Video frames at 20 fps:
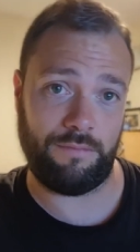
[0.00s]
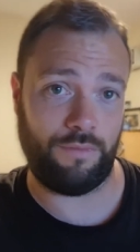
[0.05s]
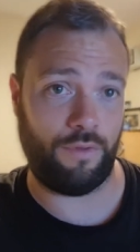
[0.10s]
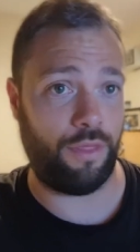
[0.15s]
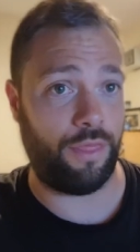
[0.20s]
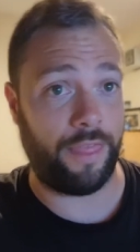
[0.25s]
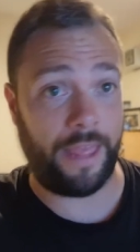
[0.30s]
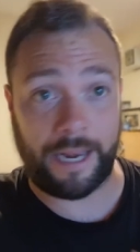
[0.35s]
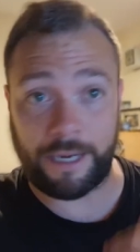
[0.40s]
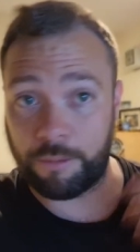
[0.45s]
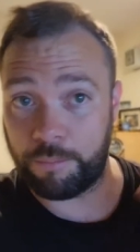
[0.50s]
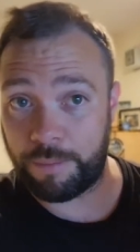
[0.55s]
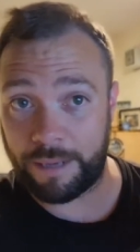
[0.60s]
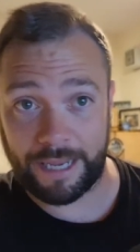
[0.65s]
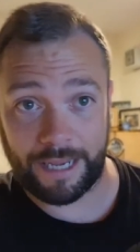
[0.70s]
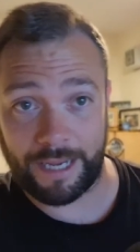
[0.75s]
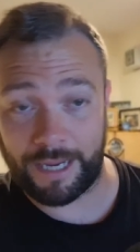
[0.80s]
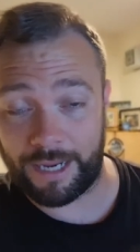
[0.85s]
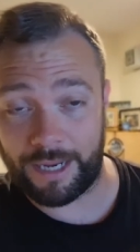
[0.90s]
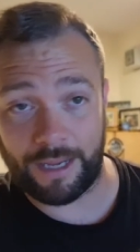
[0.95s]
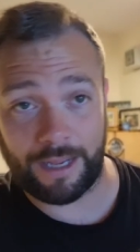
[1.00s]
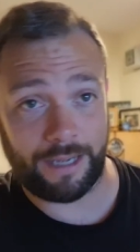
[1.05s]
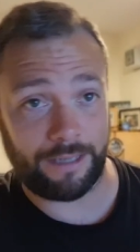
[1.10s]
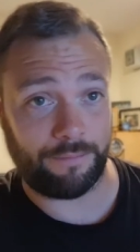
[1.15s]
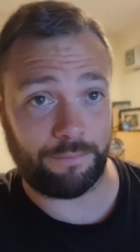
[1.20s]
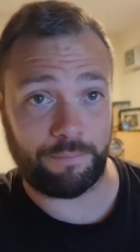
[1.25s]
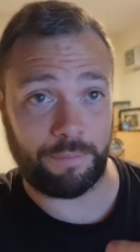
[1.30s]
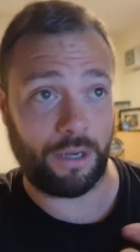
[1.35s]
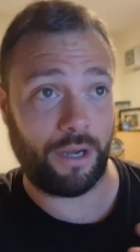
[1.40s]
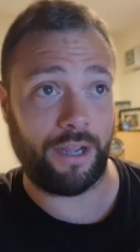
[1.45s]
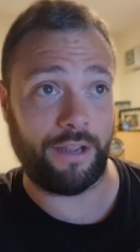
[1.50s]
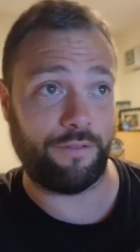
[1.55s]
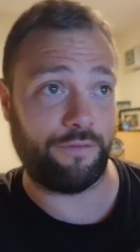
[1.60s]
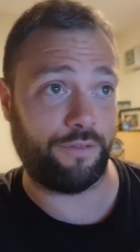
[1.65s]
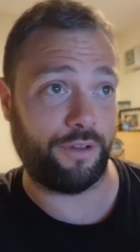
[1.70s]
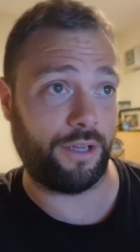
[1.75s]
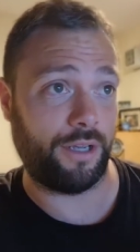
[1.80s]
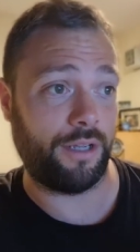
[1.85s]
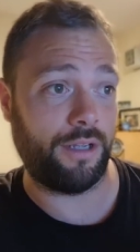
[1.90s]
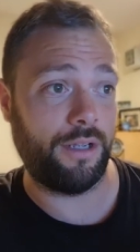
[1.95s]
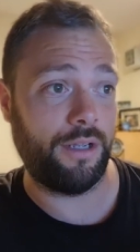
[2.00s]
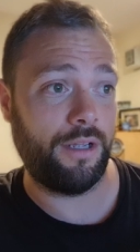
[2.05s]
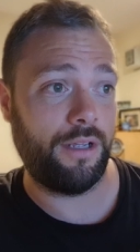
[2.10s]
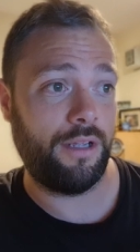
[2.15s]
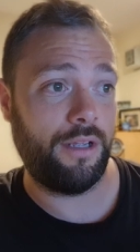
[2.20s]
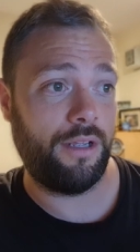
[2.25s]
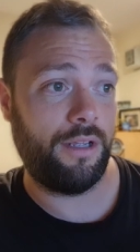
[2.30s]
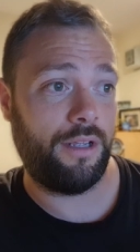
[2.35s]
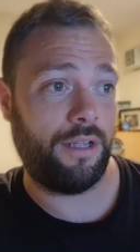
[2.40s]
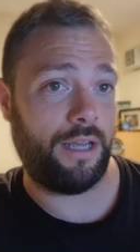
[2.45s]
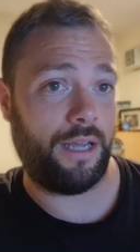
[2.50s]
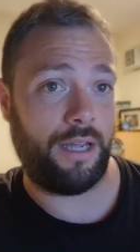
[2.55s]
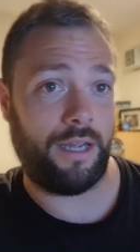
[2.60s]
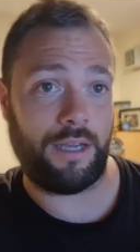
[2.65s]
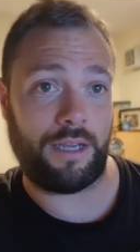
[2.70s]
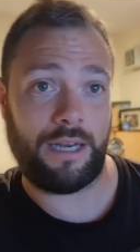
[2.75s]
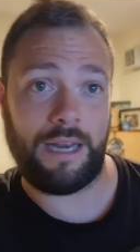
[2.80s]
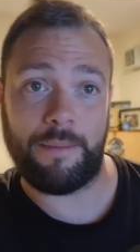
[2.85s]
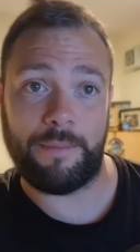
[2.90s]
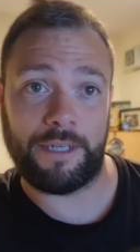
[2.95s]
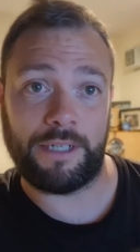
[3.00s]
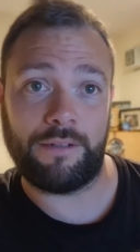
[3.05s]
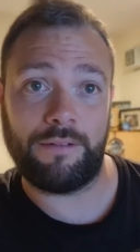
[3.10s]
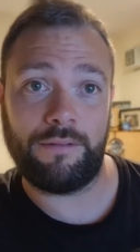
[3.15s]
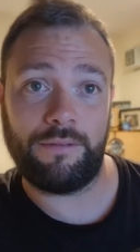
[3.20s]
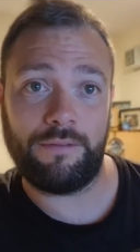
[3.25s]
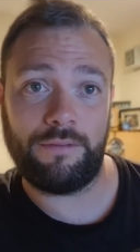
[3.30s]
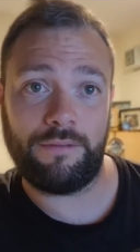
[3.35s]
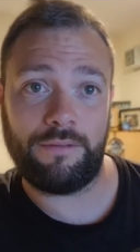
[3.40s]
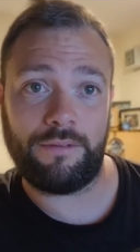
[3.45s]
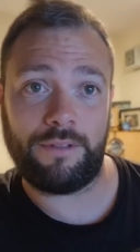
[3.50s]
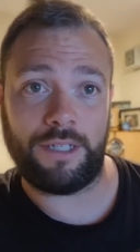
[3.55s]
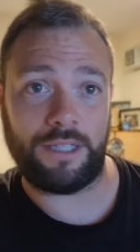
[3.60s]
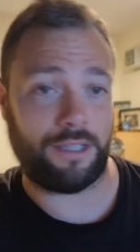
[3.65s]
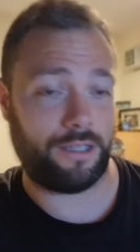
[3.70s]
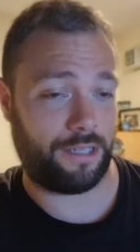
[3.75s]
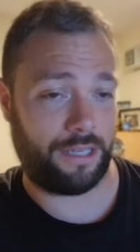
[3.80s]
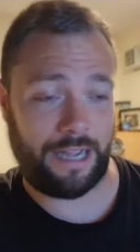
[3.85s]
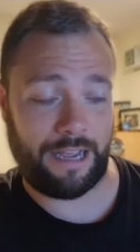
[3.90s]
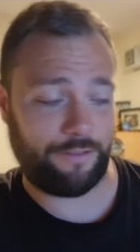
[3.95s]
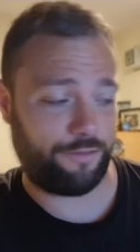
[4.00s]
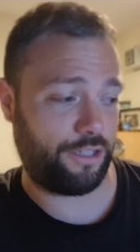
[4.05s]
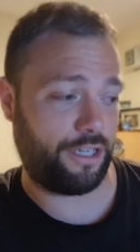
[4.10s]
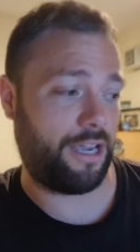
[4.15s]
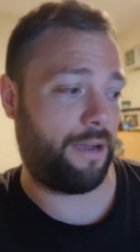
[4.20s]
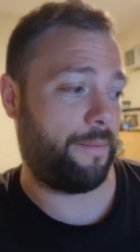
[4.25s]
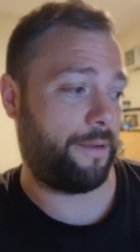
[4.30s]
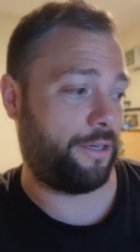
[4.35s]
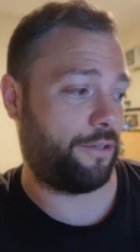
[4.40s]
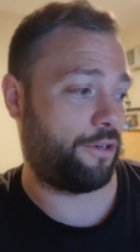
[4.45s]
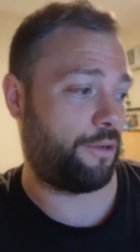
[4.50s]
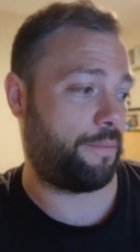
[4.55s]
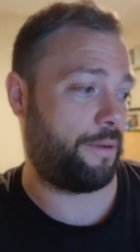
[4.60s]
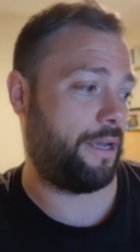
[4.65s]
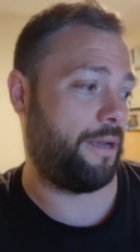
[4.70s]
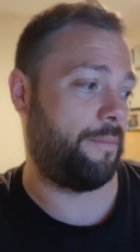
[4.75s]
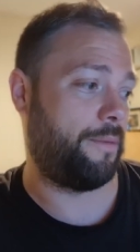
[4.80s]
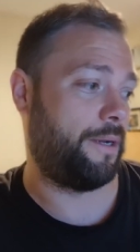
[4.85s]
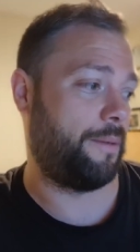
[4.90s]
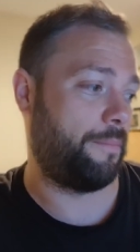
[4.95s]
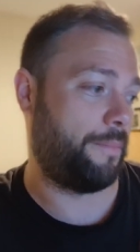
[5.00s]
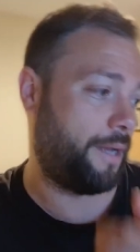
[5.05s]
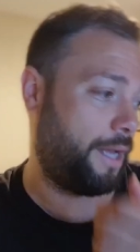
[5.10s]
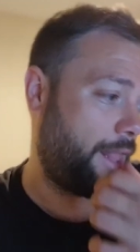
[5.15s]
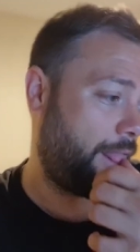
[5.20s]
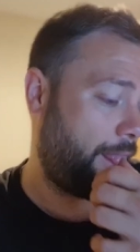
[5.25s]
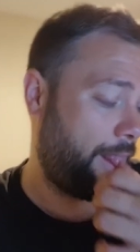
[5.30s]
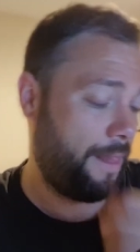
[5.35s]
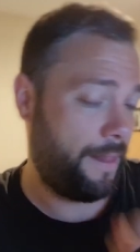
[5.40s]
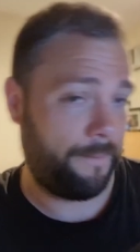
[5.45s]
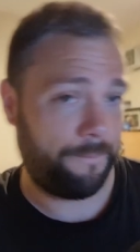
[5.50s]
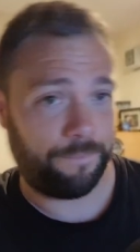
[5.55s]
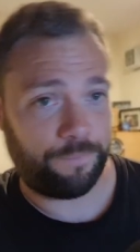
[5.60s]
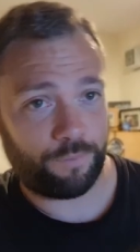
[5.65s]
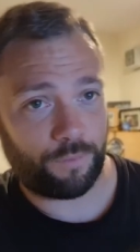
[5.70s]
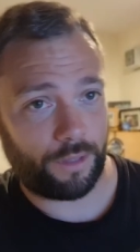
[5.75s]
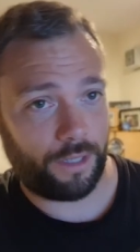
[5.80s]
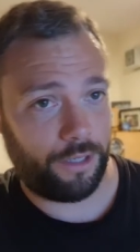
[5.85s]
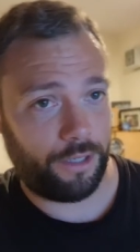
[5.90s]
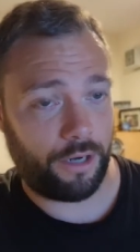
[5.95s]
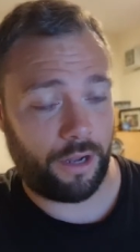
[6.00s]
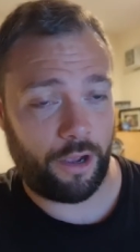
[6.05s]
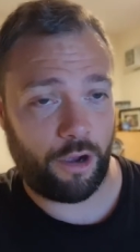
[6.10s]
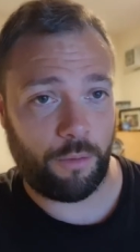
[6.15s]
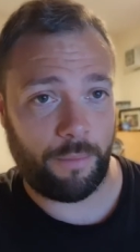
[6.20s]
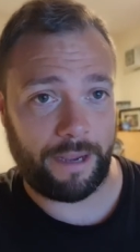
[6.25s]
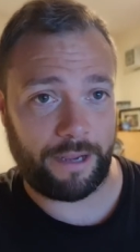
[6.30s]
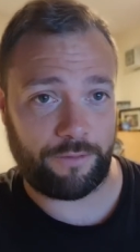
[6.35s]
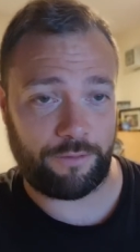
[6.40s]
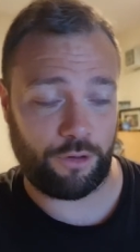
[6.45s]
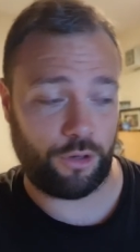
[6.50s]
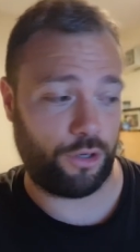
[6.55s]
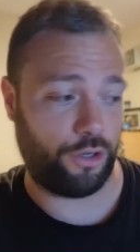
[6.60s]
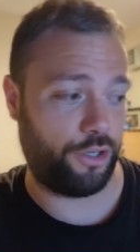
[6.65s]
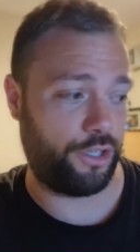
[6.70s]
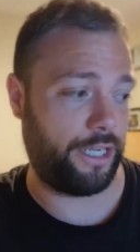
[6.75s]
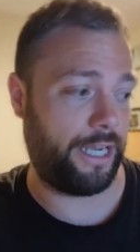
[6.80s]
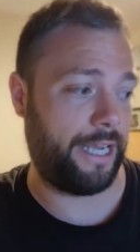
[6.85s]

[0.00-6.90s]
then pay and buy for uh, Clement. He doesn't have to come in on a permanent, but you know it'll make for a good